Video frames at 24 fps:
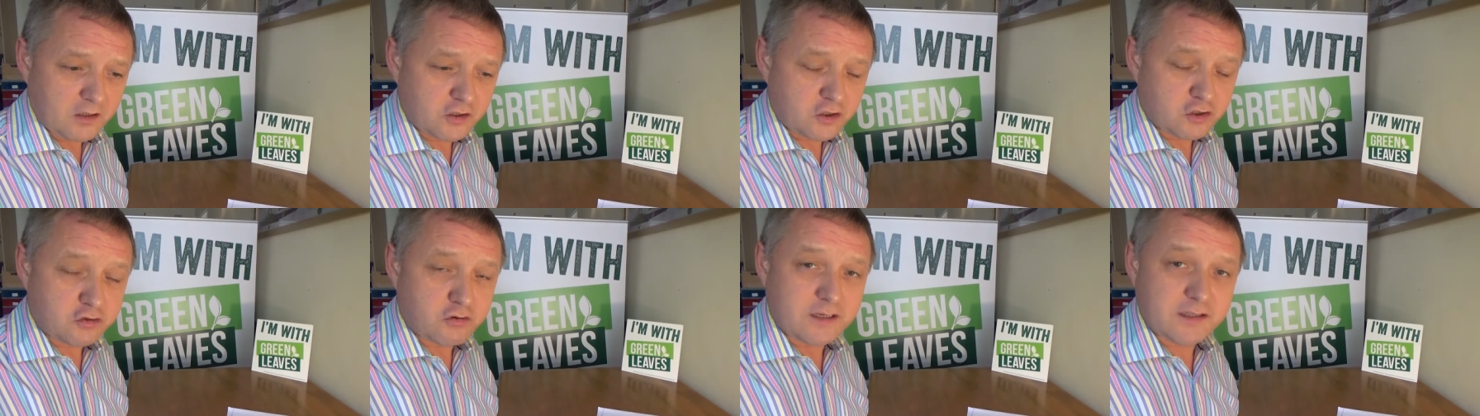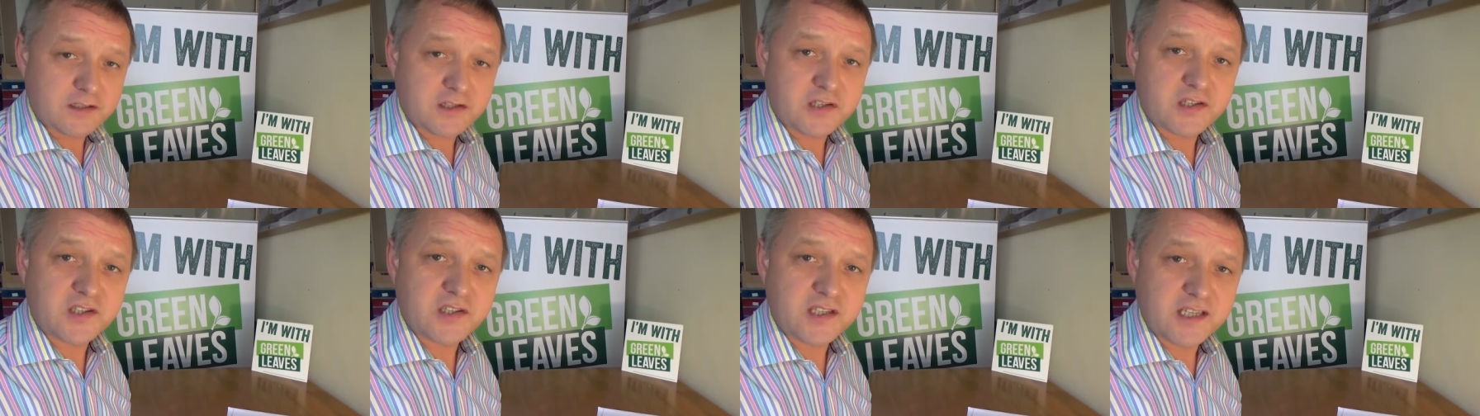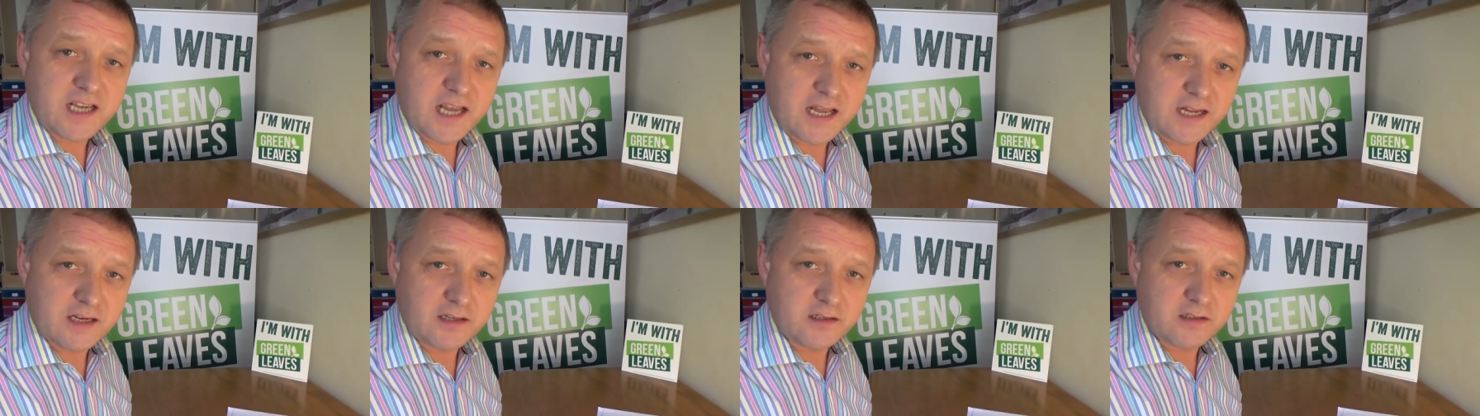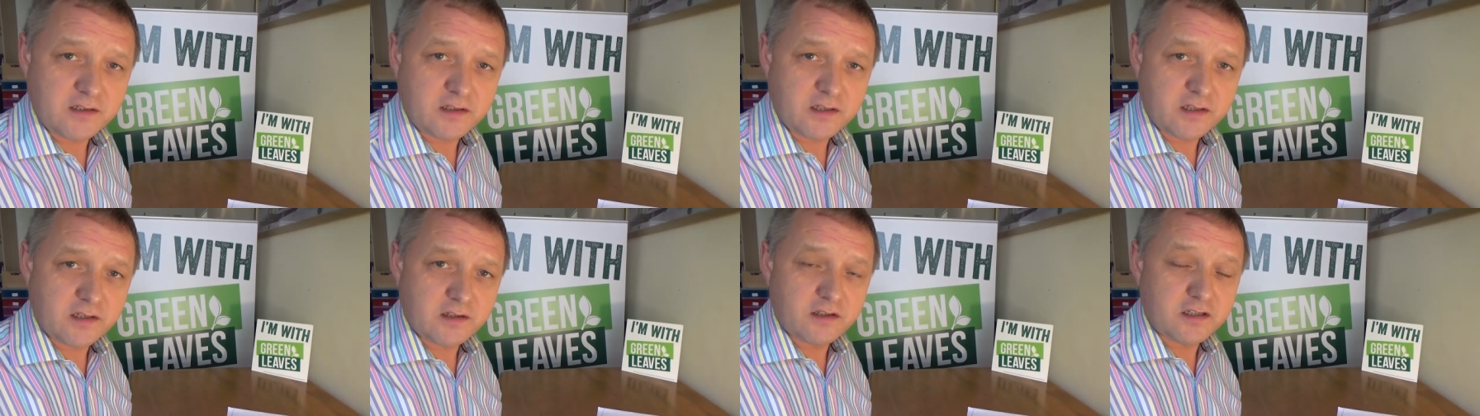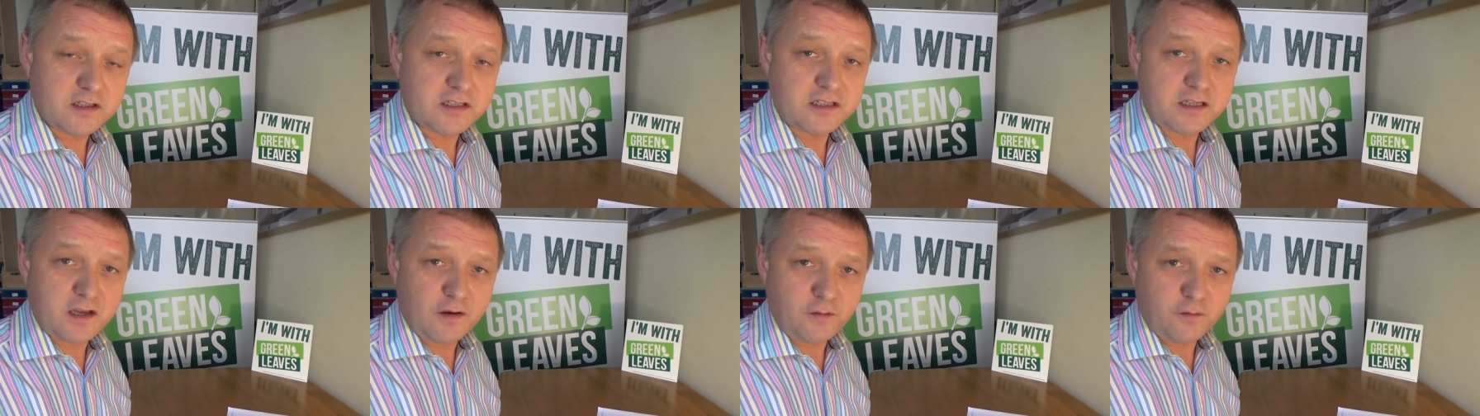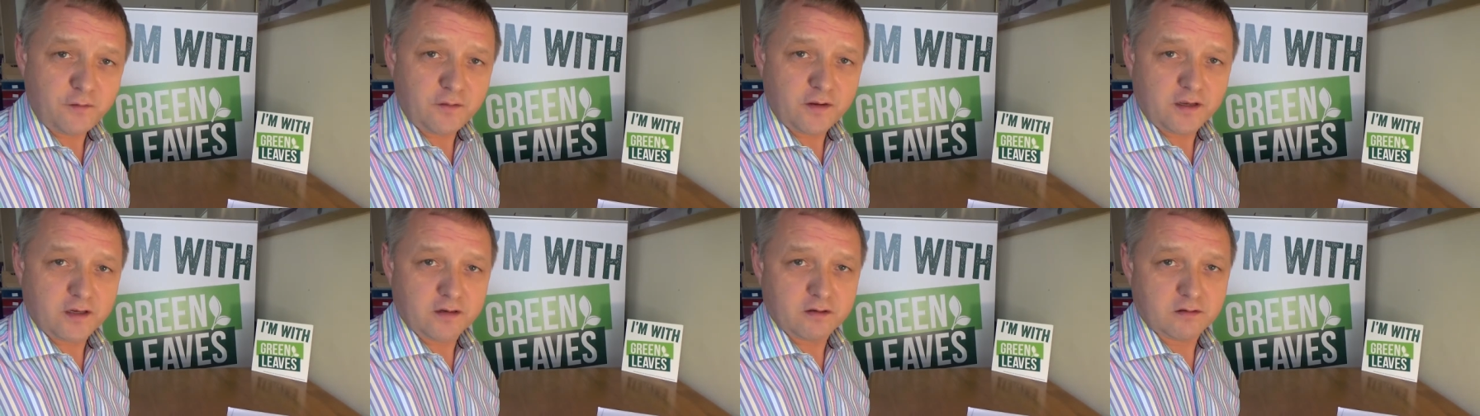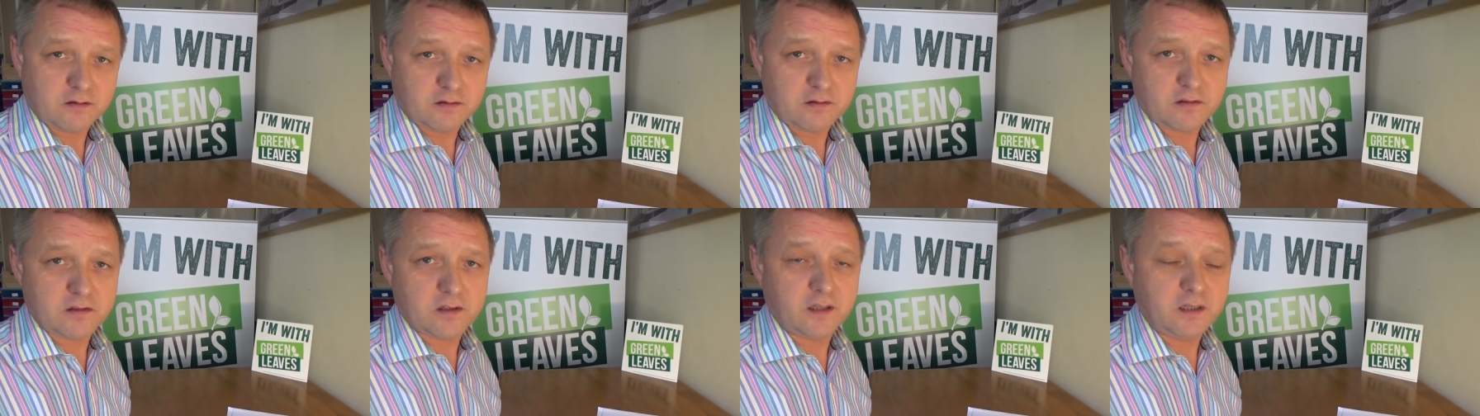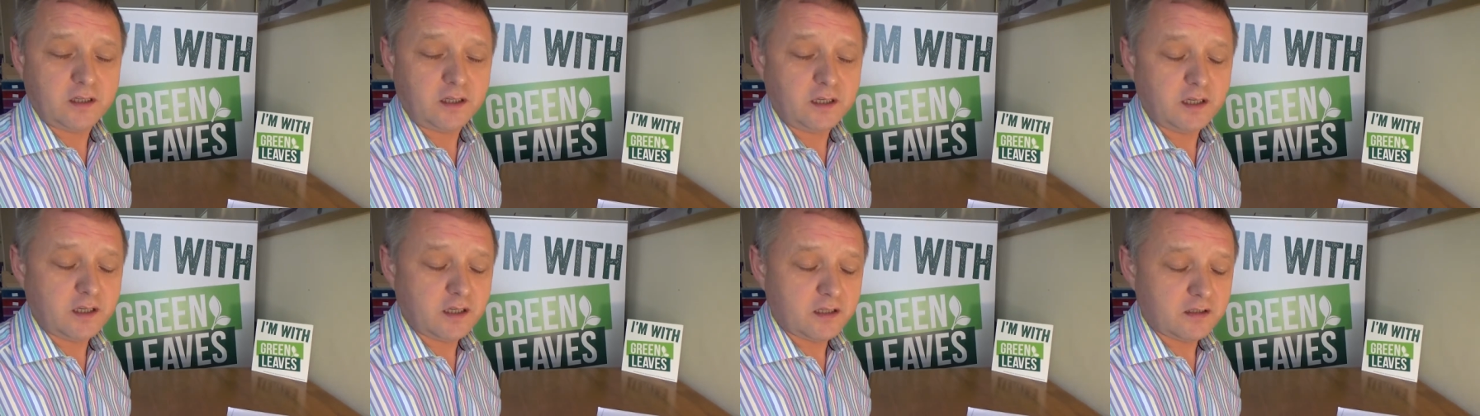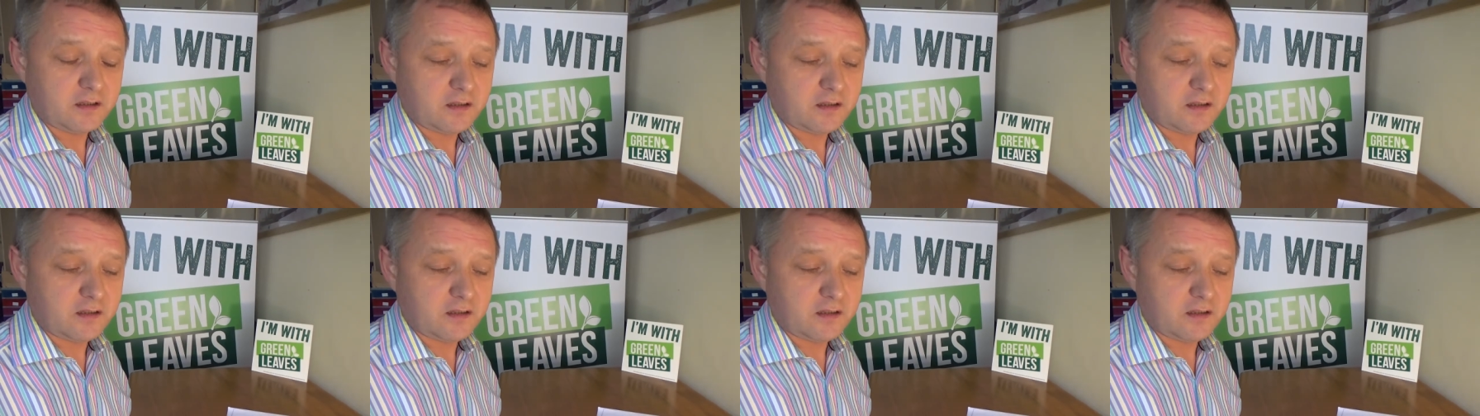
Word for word: transcend the difficulty